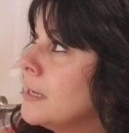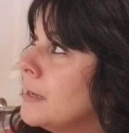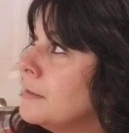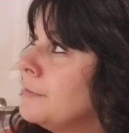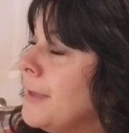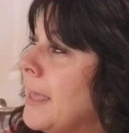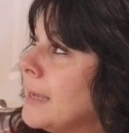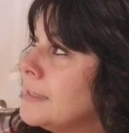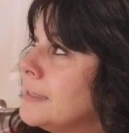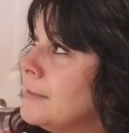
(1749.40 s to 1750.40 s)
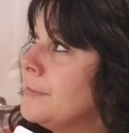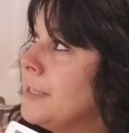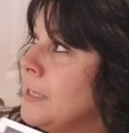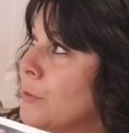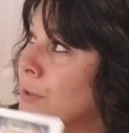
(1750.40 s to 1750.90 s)
of
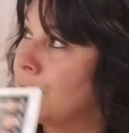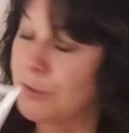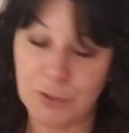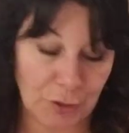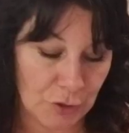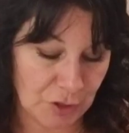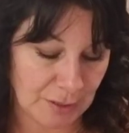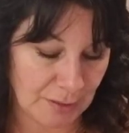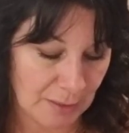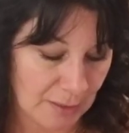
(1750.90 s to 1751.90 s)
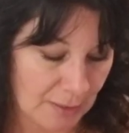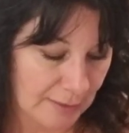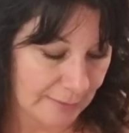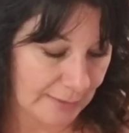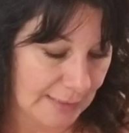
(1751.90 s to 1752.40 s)
activity or exertion,
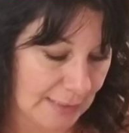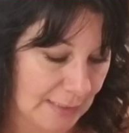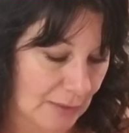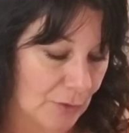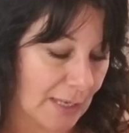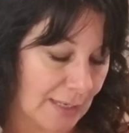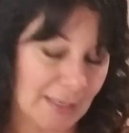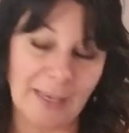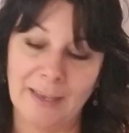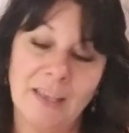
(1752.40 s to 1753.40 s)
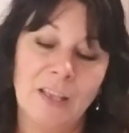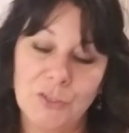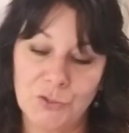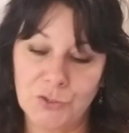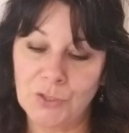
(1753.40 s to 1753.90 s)
lady. Okay, yeah.
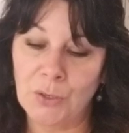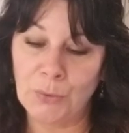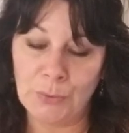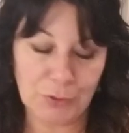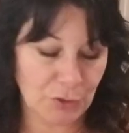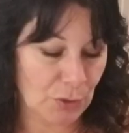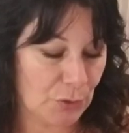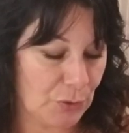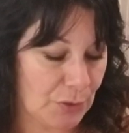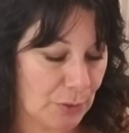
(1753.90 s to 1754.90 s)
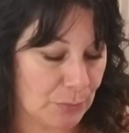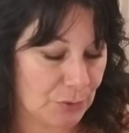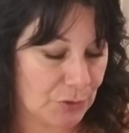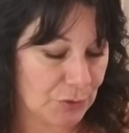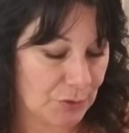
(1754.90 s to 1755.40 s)
So, so you
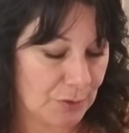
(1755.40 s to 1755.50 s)
don't,